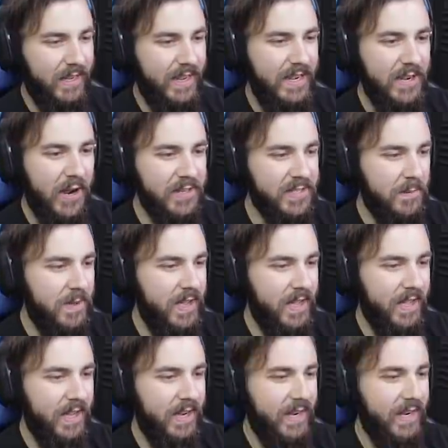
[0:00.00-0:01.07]
He knows I'm
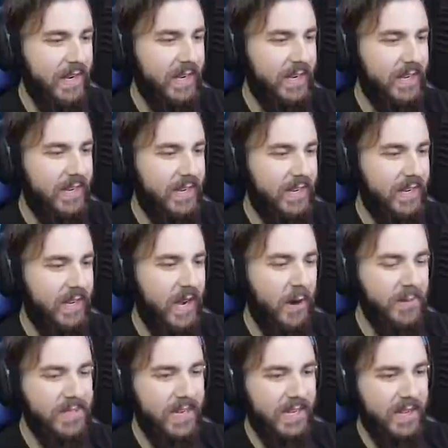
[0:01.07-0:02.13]
here.
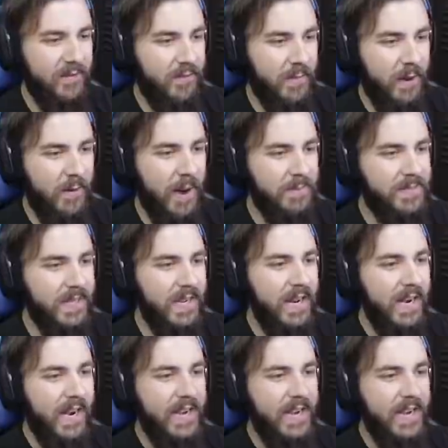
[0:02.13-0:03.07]
Oh, he's gonna come for my raptor.